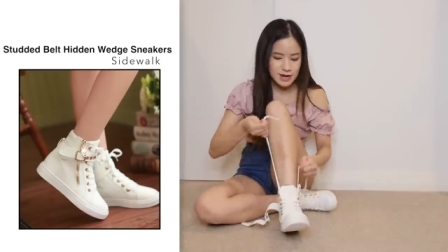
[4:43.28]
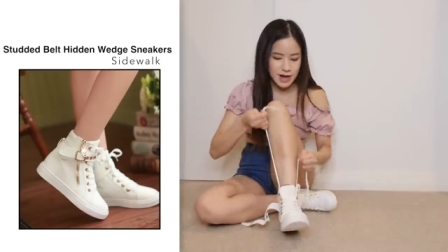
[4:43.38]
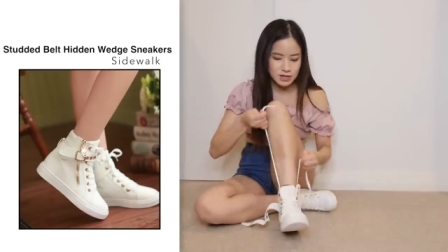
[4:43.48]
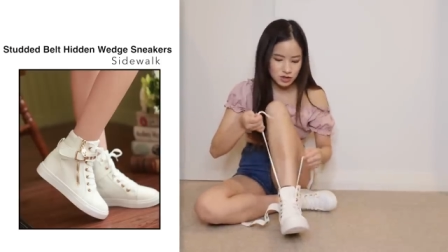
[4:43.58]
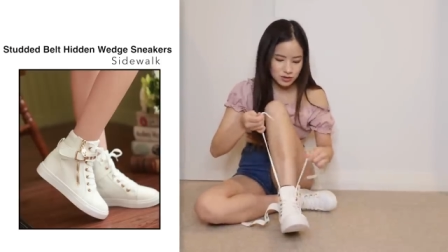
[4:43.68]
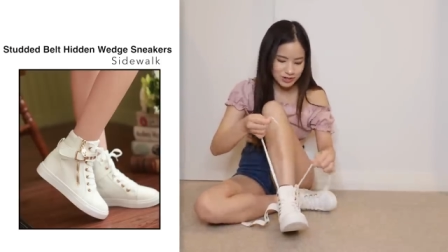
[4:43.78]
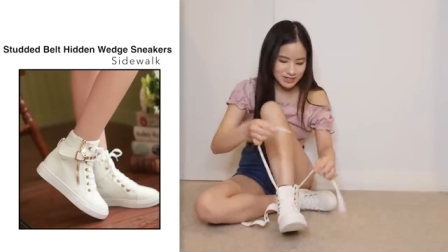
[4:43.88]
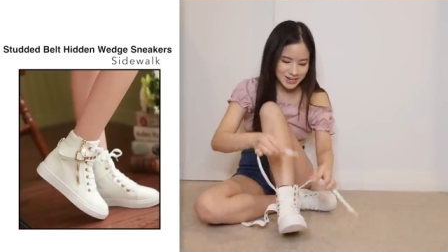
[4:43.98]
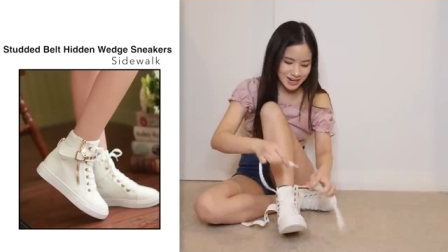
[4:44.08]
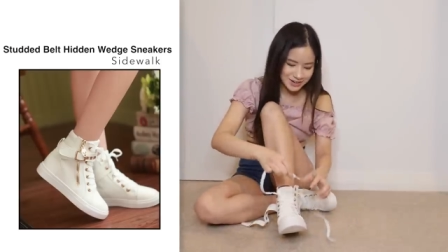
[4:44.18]
I don't really
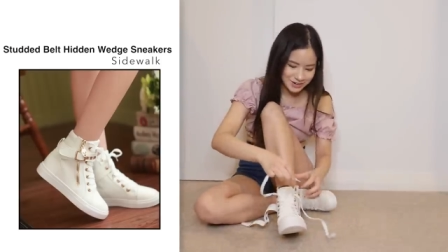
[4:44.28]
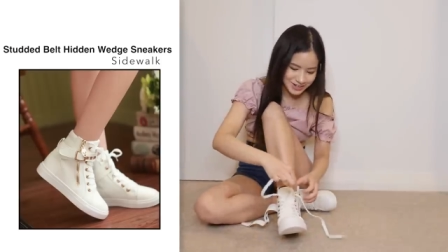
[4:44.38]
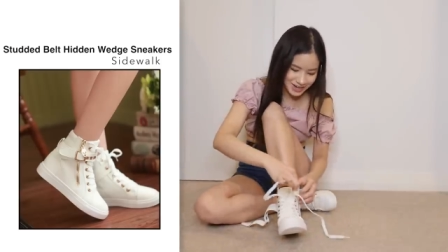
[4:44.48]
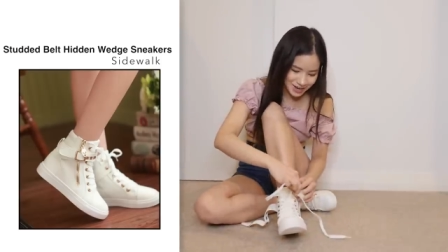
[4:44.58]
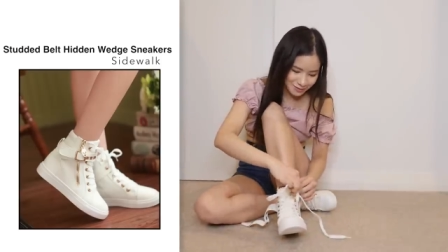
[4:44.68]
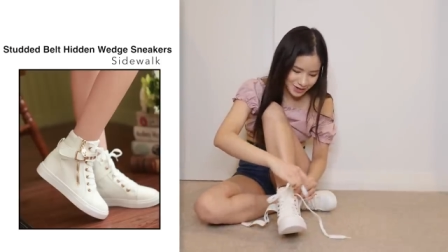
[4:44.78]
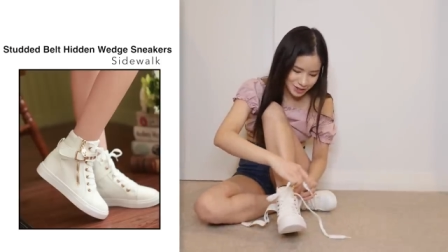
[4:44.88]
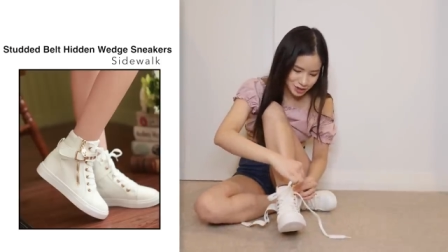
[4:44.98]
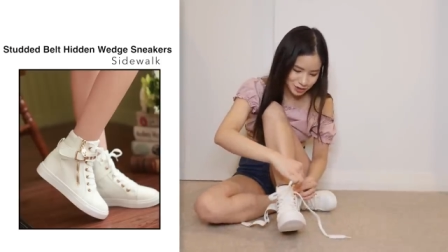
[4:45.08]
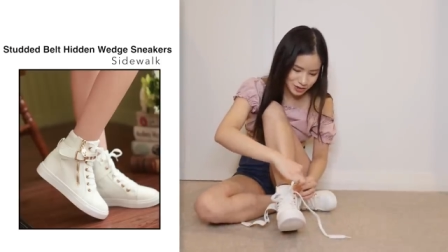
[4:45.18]
take good care of my
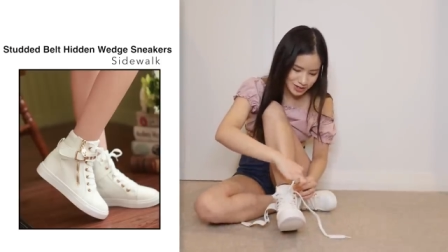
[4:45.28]
shoes.